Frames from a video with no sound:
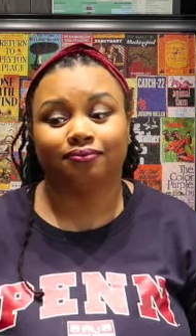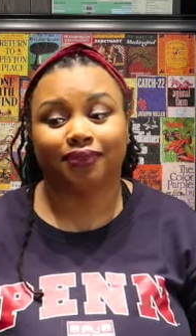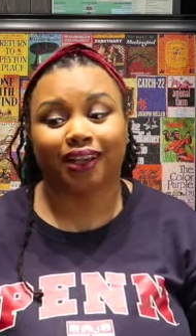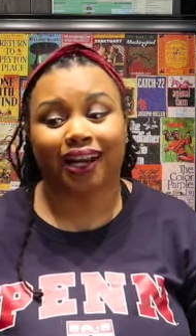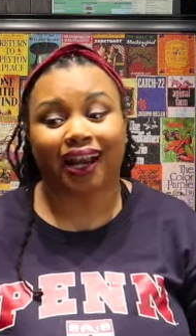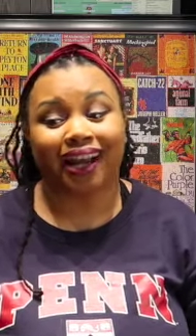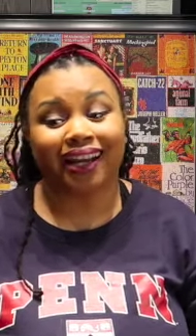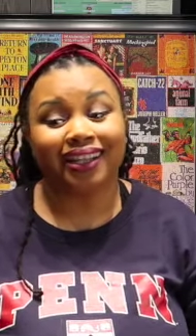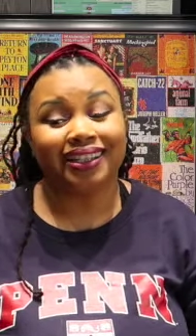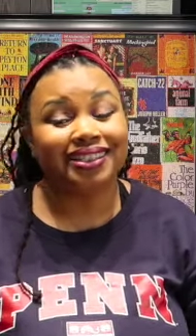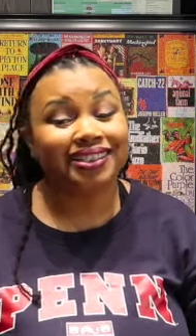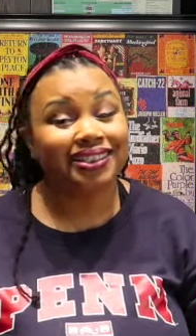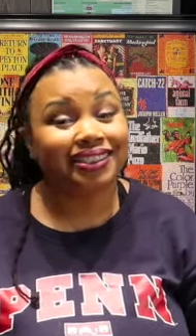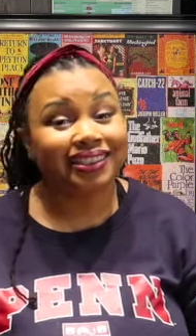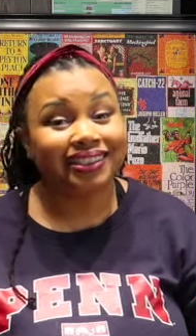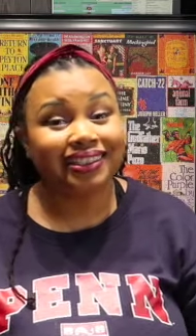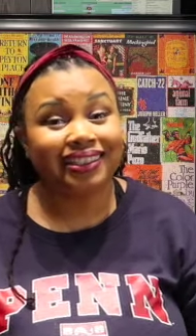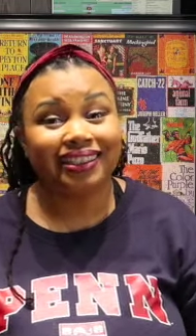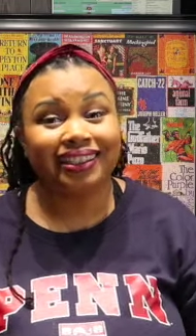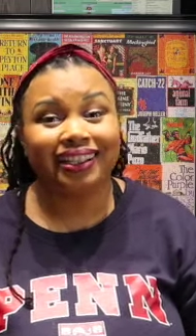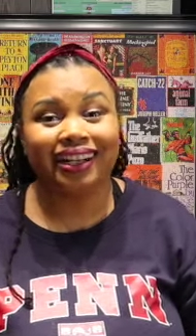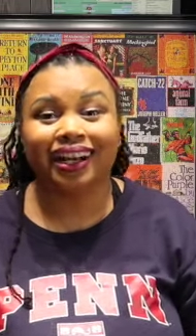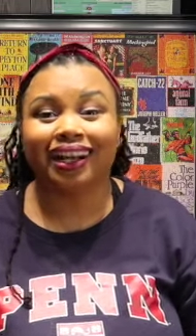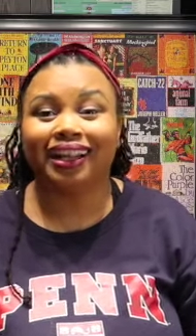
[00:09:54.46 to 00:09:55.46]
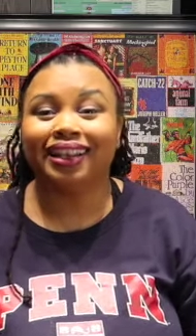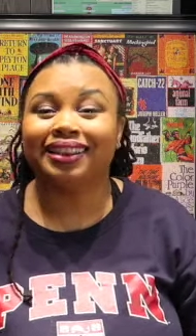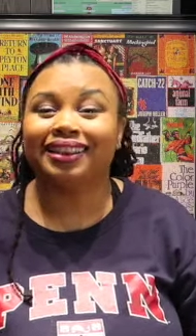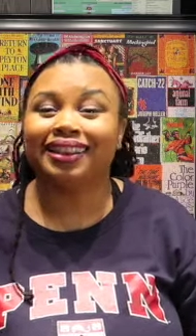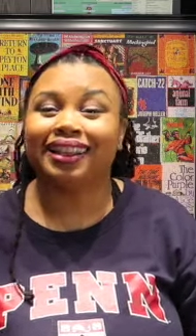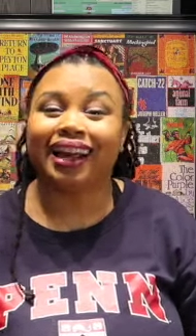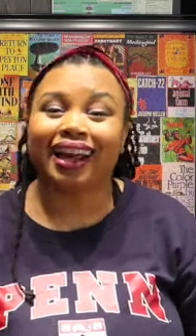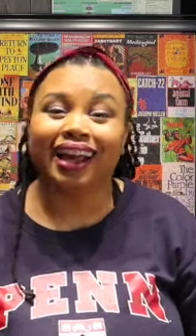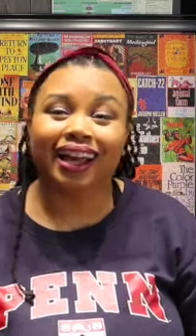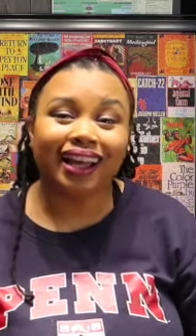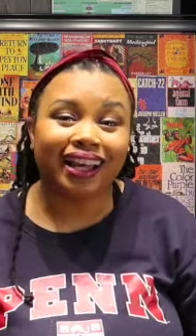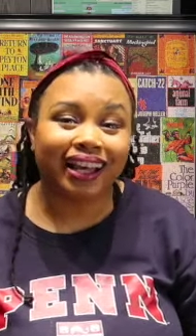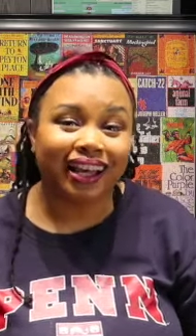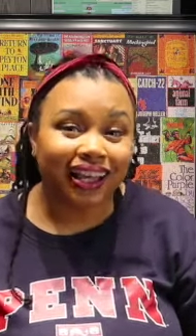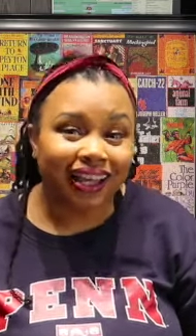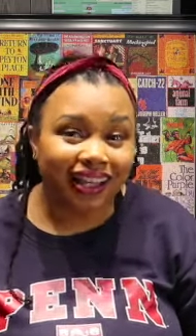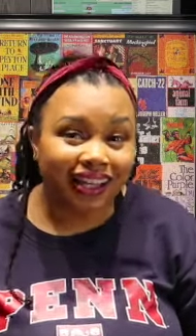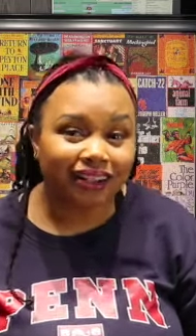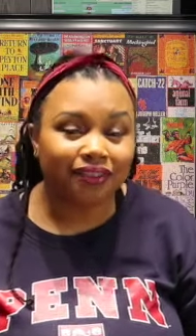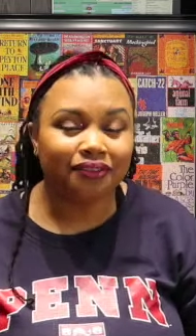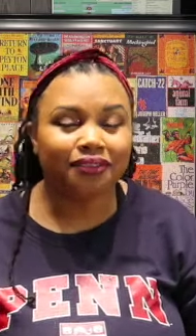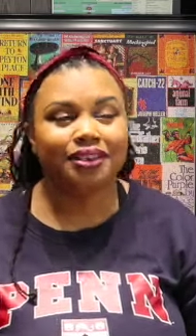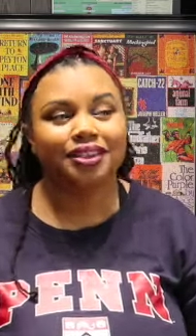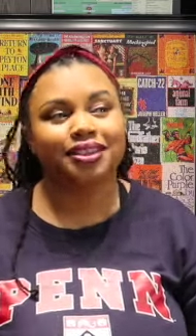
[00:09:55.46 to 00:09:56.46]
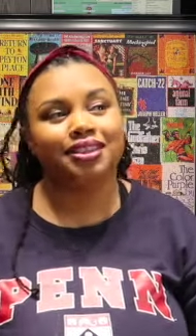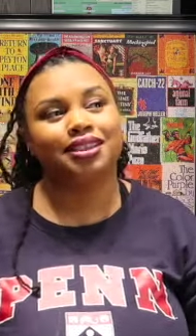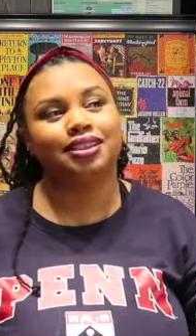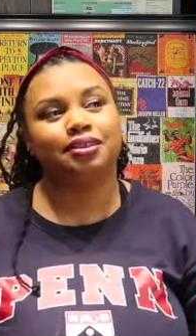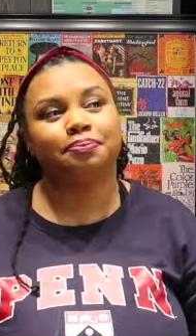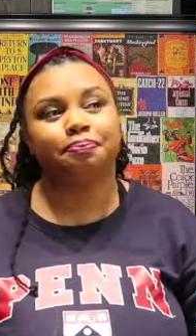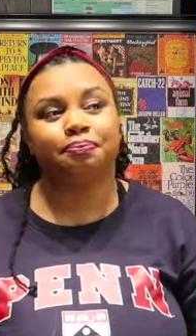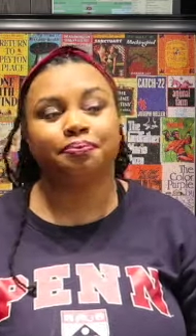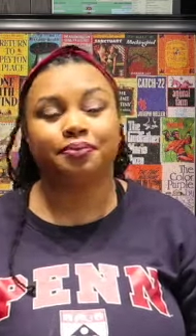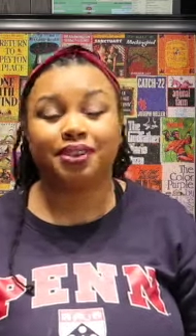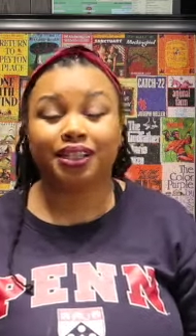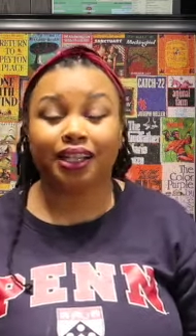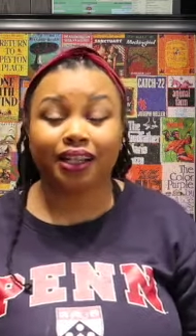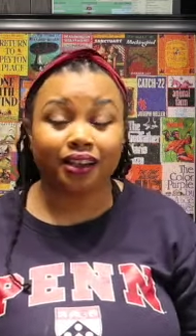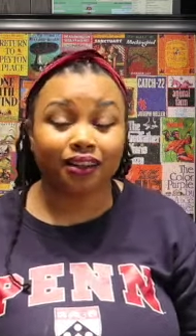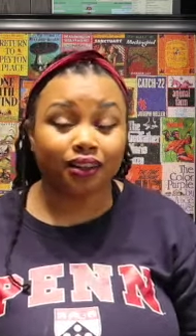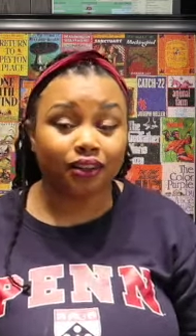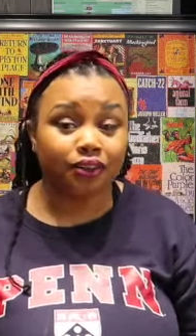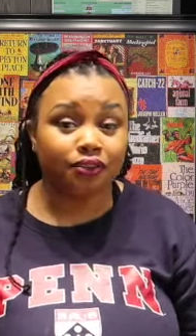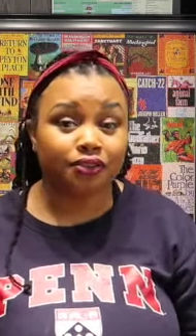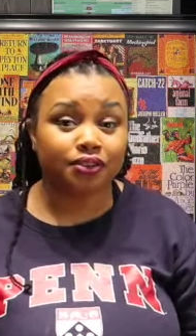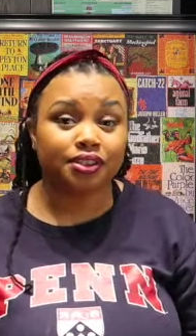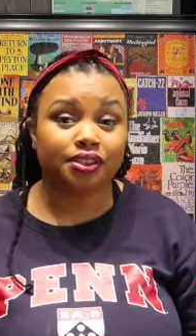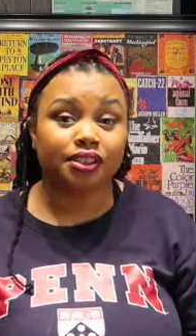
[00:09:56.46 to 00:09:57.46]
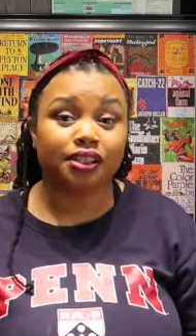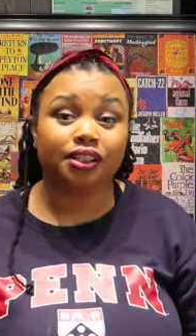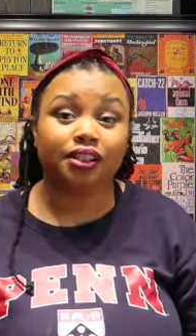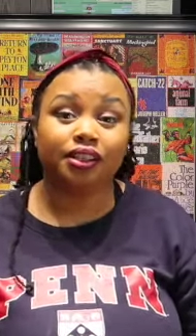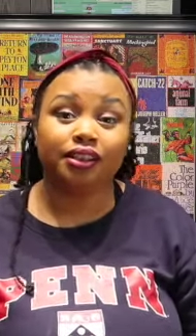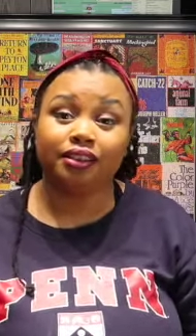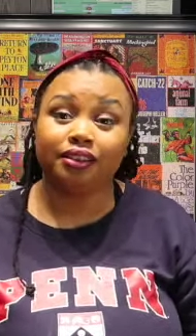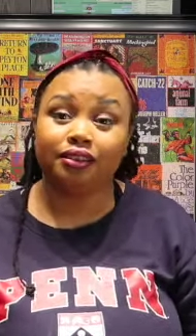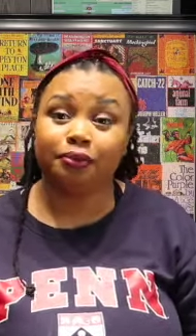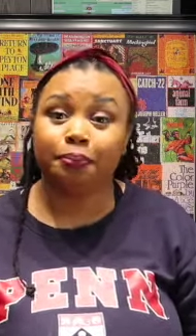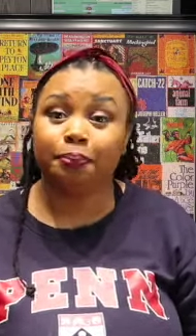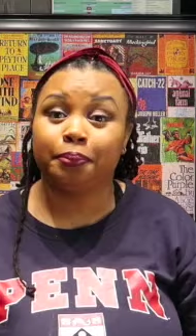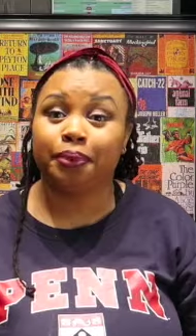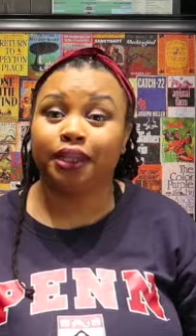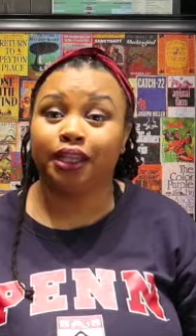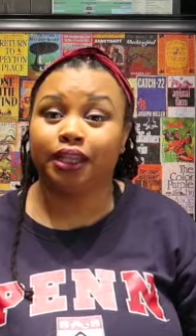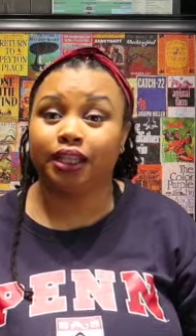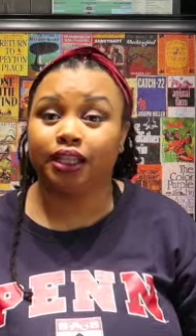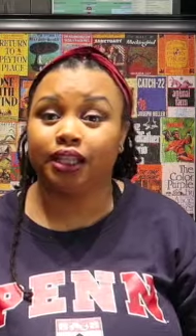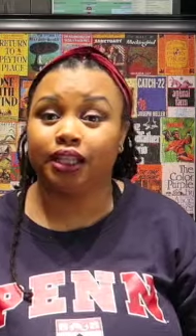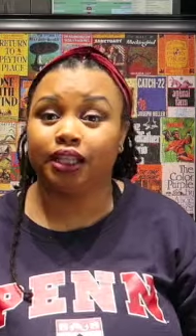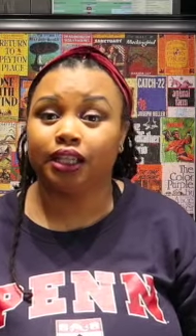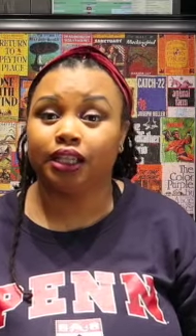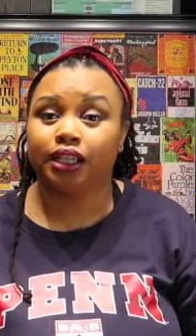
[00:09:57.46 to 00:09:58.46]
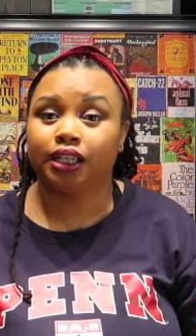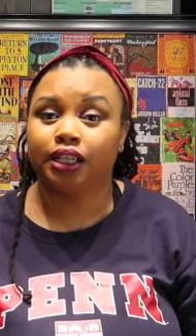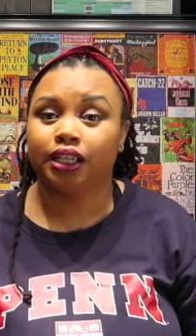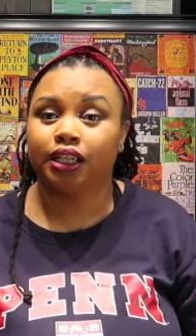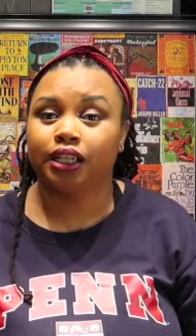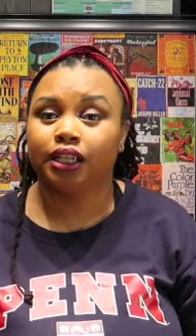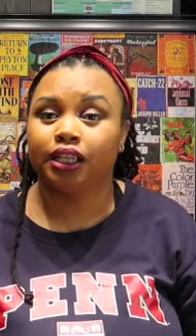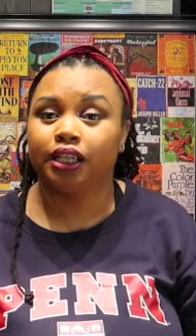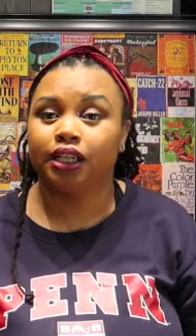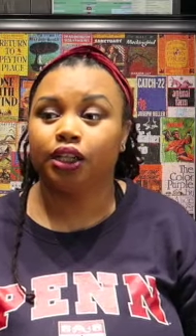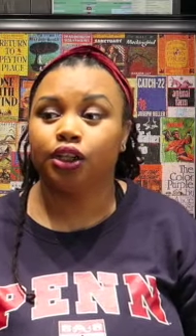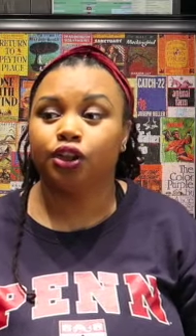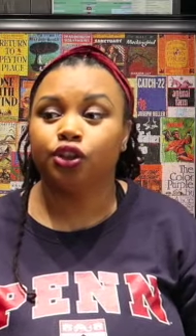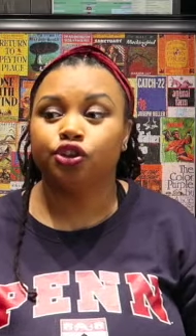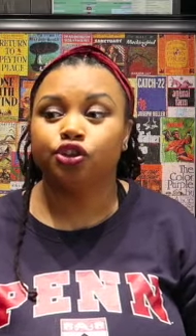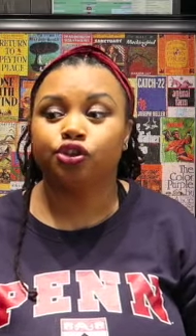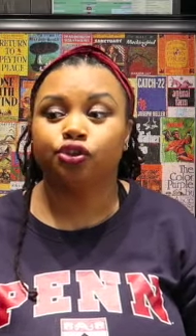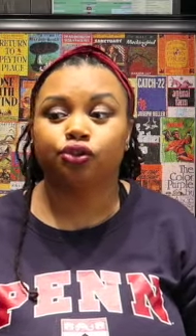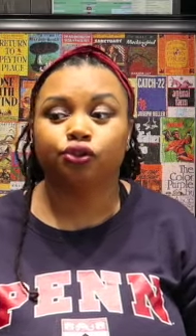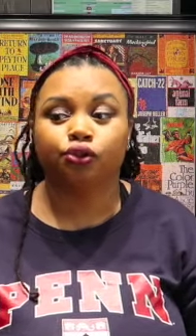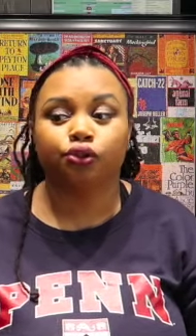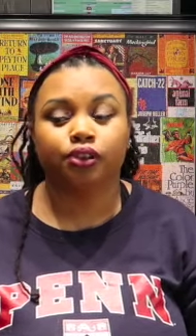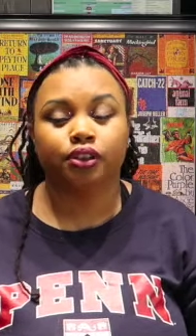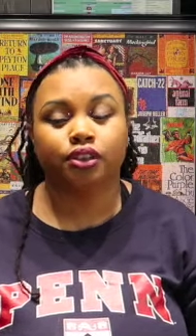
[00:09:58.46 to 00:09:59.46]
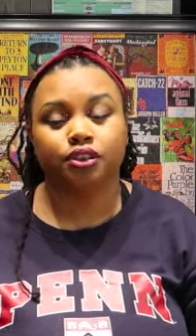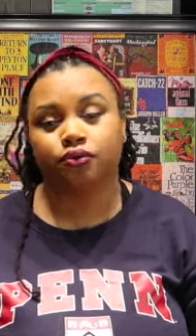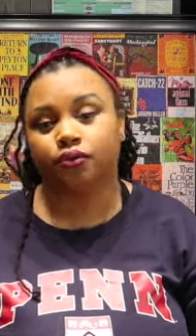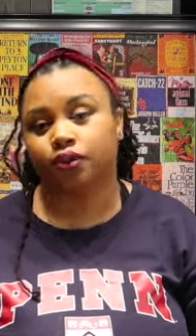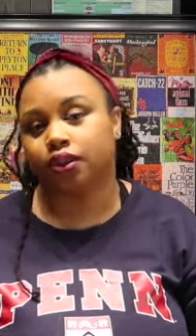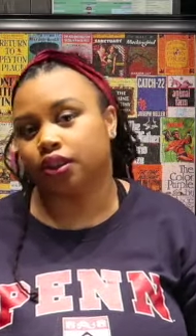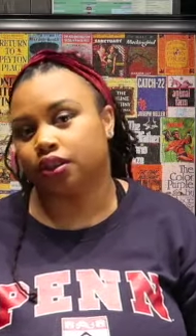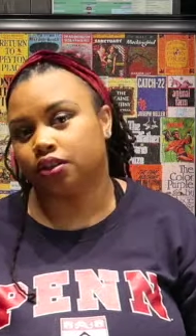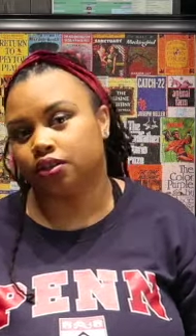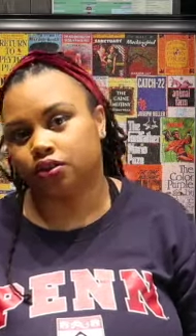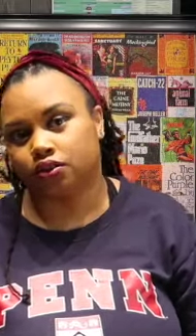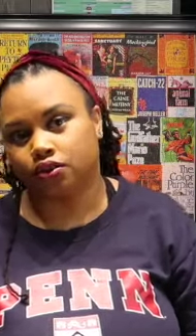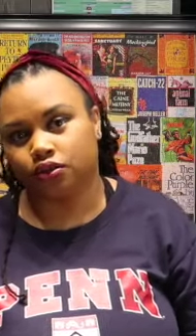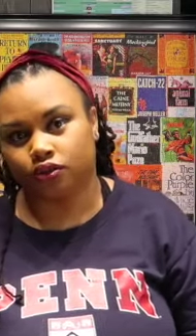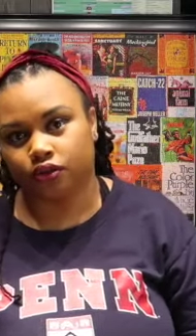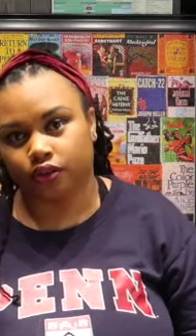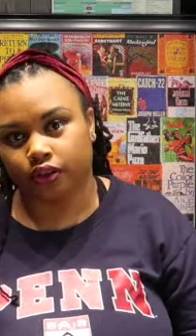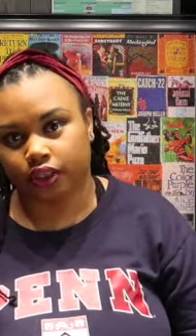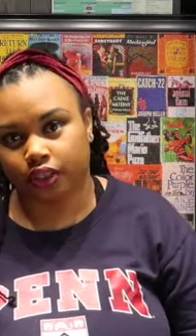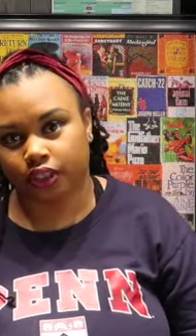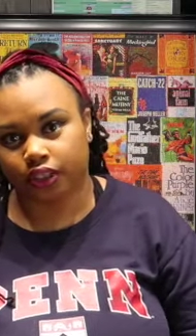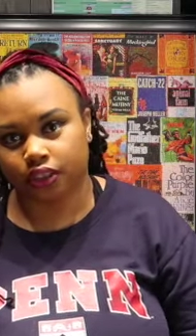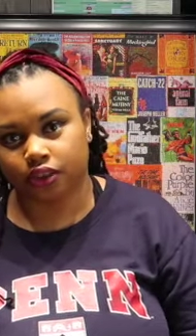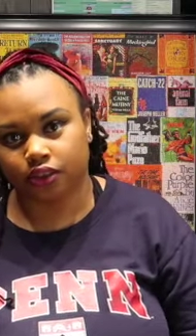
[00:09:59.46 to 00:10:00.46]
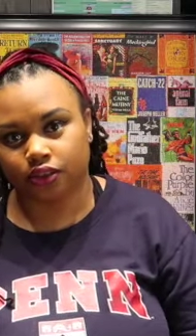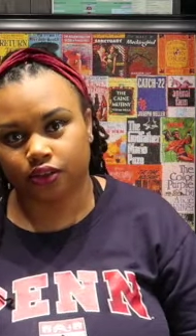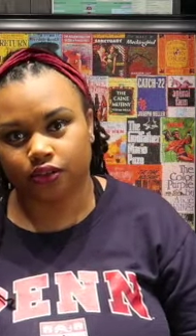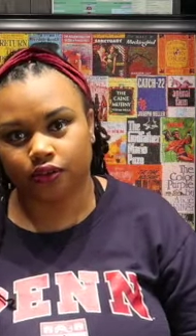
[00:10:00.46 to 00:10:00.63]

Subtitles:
honestly, a lot of the tales could have been stories within stories.